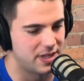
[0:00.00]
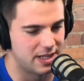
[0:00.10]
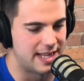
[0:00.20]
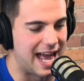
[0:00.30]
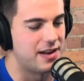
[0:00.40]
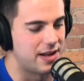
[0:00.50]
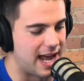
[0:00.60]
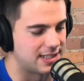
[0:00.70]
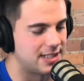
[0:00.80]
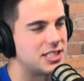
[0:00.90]
that
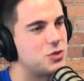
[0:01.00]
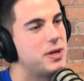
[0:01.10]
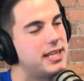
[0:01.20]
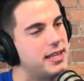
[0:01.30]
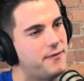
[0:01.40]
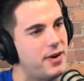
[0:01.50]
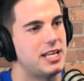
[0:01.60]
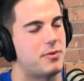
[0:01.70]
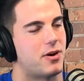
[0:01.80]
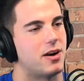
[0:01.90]
has less weight than the
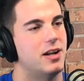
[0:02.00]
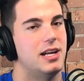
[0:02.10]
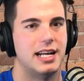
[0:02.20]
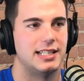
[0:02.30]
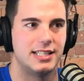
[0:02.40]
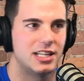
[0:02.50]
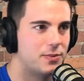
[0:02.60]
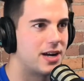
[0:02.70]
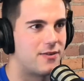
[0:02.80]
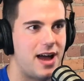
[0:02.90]
funny part. It's the other
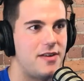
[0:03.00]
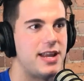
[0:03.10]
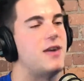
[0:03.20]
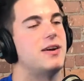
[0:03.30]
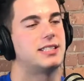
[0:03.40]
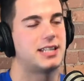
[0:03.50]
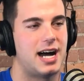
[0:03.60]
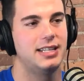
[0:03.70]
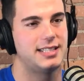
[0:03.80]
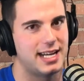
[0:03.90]
way around now. It's
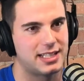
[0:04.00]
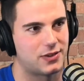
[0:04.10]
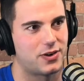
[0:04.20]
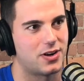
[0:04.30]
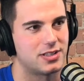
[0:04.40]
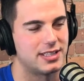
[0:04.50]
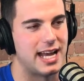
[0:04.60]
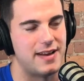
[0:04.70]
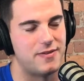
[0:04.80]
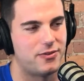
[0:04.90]
context first
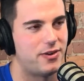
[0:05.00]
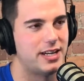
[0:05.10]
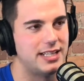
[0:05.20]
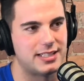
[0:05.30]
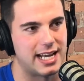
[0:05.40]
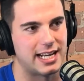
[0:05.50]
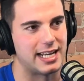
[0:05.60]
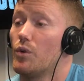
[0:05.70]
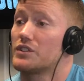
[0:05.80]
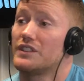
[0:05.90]
and funny
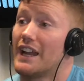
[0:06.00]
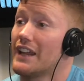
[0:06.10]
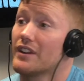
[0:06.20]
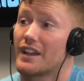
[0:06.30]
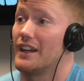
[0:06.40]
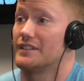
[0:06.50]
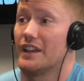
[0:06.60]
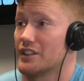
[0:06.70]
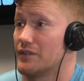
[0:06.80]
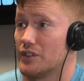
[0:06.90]
second. it's not even
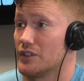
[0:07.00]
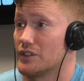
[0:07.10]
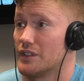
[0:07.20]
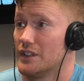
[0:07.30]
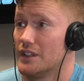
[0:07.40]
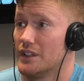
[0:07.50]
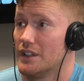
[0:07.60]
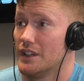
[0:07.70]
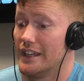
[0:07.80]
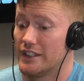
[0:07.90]
context first.
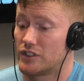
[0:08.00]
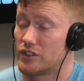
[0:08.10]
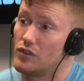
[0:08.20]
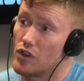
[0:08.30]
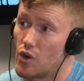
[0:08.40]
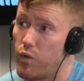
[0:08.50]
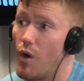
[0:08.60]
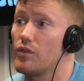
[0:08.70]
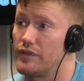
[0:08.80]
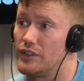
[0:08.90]
It's the
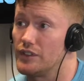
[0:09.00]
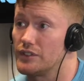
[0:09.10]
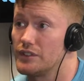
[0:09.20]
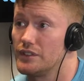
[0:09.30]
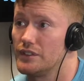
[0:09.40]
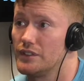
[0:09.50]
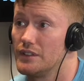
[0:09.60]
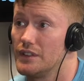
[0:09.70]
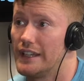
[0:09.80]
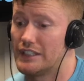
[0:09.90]
quote first. I